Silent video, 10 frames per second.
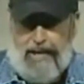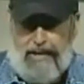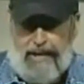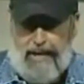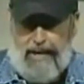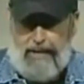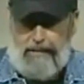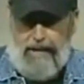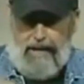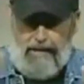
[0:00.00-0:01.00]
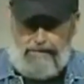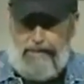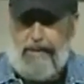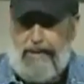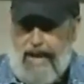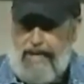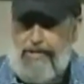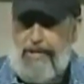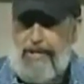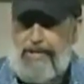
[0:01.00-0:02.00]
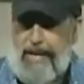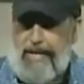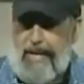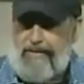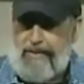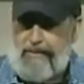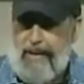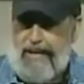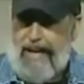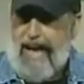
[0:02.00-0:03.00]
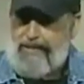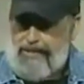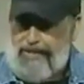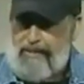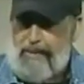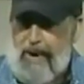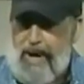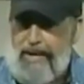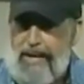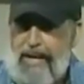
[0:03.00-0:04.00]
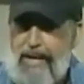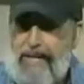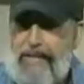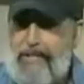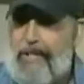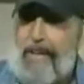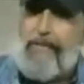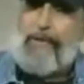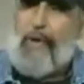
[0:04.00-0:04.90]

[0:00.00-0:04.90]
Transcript: and pillowcases. They give them cots to sleep on. This stuff is